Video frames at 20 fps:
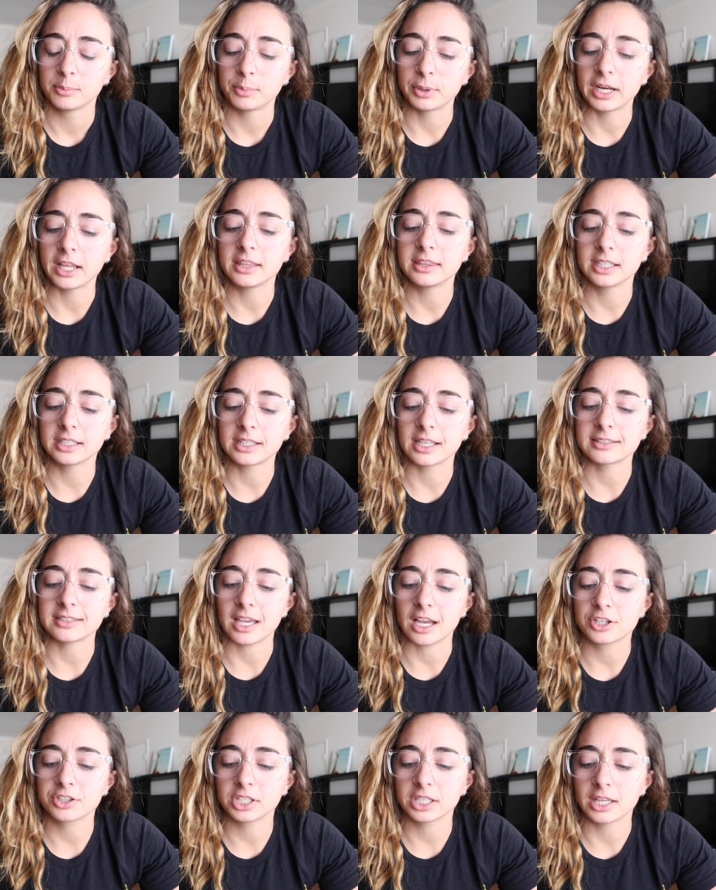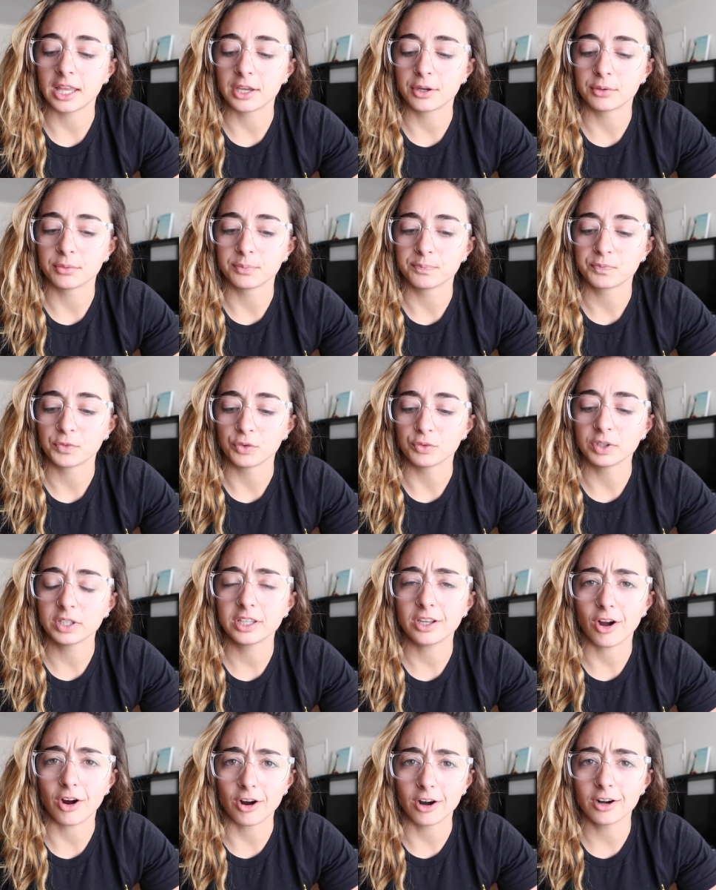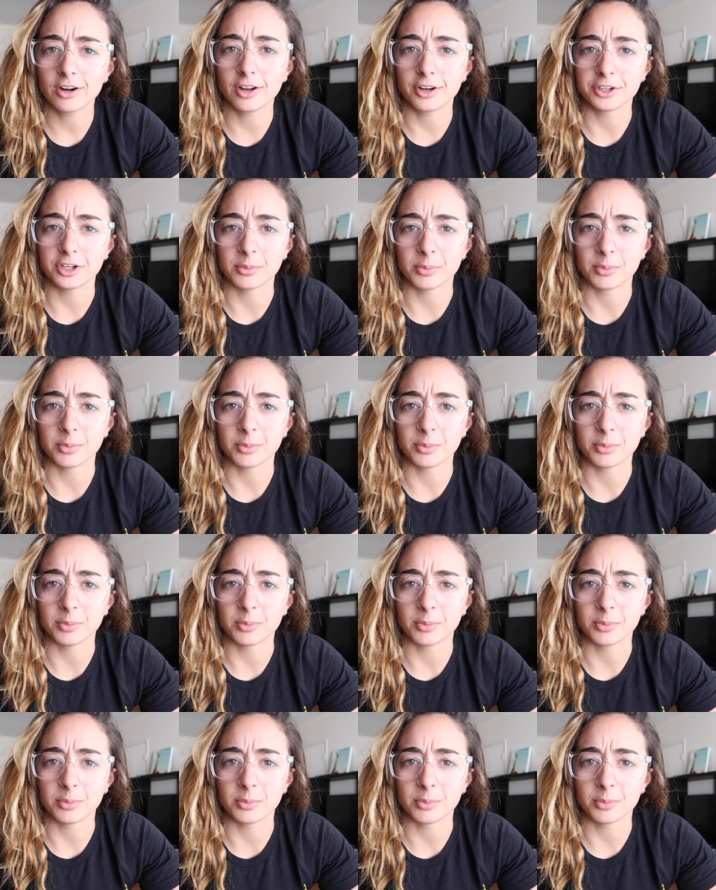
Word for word: But I think that's actually like really hard on